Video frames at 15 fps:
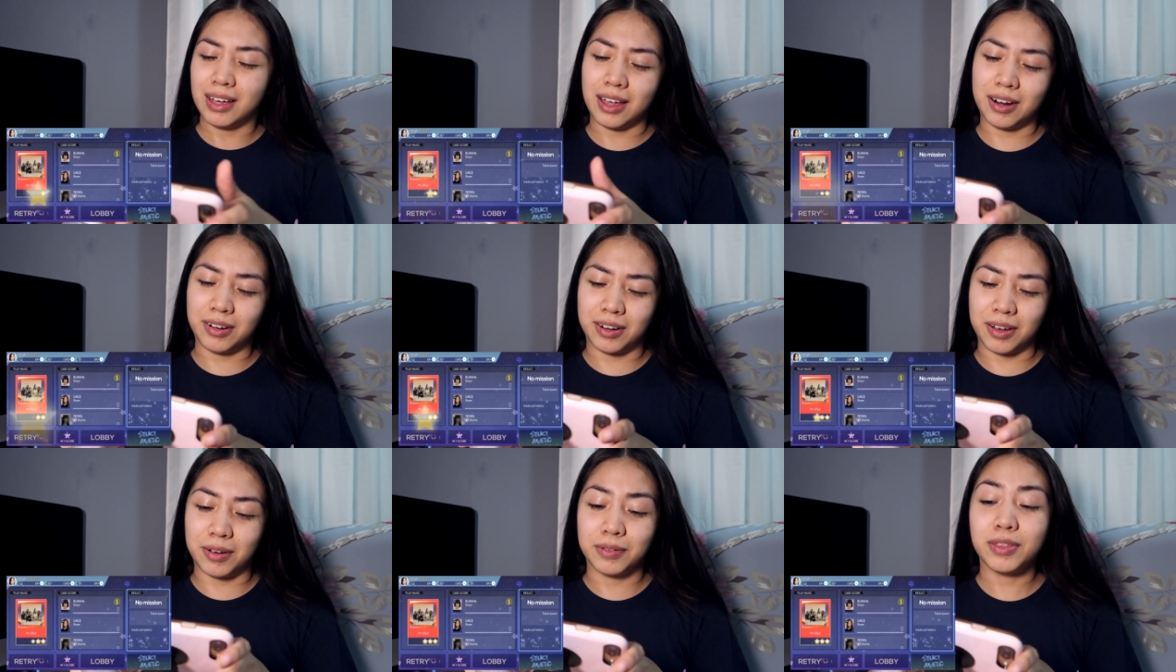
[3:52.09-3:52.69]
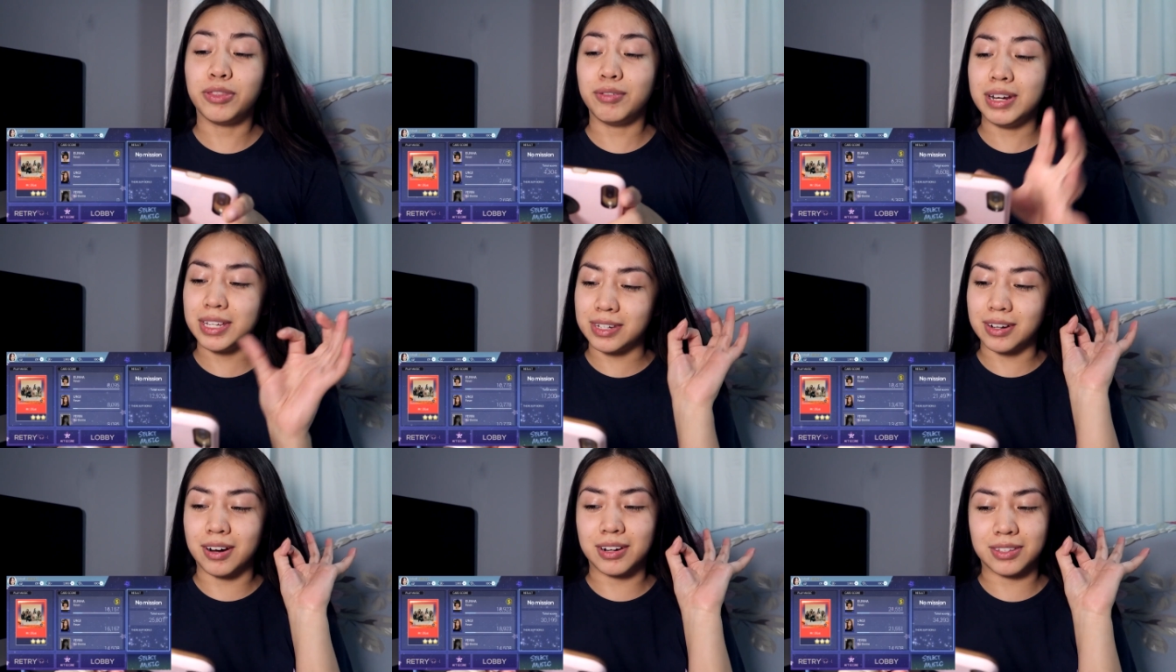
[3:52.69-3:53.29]
I don't know. Three
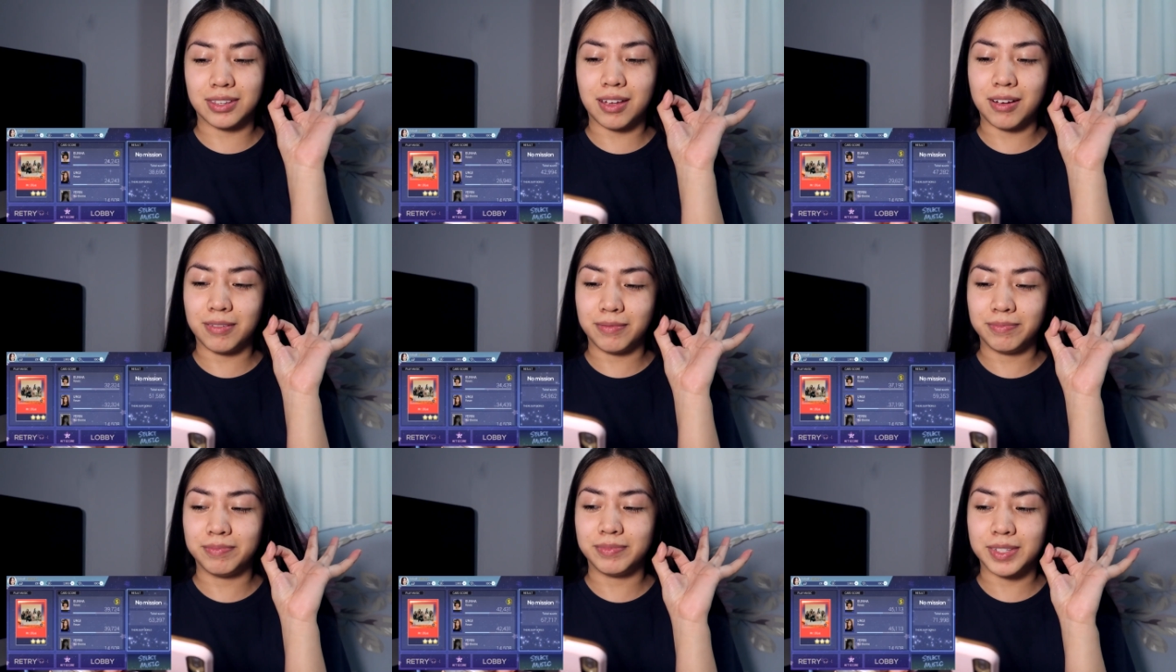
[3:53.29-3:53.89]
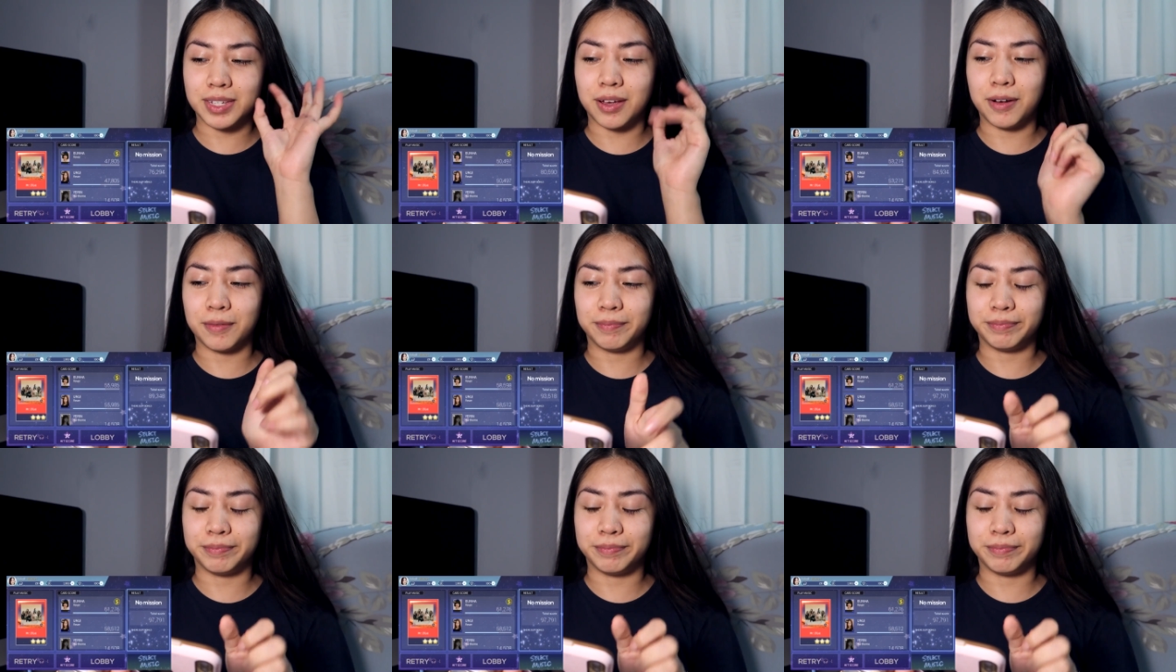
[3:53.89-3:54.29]
stars though, so.